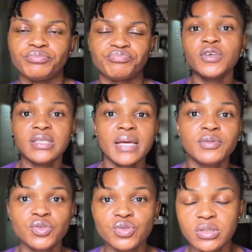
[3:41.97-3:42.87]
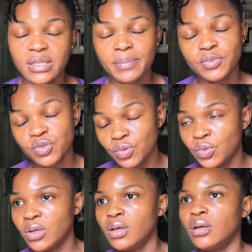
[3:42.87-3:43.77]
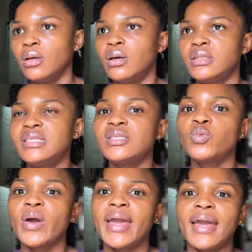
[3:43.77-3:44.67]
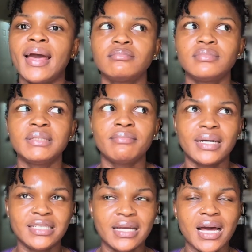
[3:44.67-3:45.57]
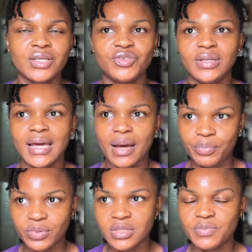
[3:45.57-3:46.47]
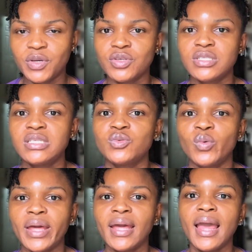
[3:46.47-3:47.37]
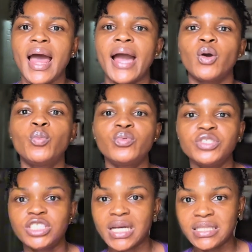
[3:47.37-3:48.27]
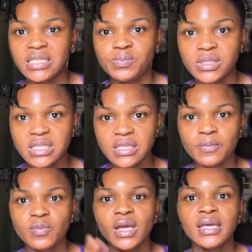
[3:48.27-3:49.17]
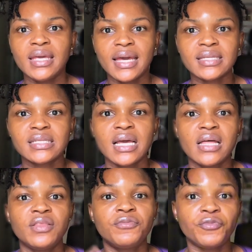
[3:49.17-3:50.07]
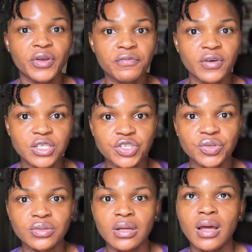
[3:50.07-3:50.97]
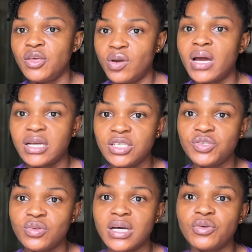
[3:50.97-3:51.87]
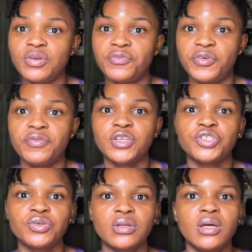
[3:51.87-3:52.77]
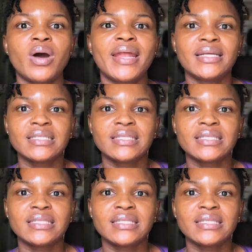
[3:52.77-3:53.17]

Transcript: For step two, this is where the magic actually happens because this is where I open ChatGPT. Yes, the free version. You can actually do that on the free version. And I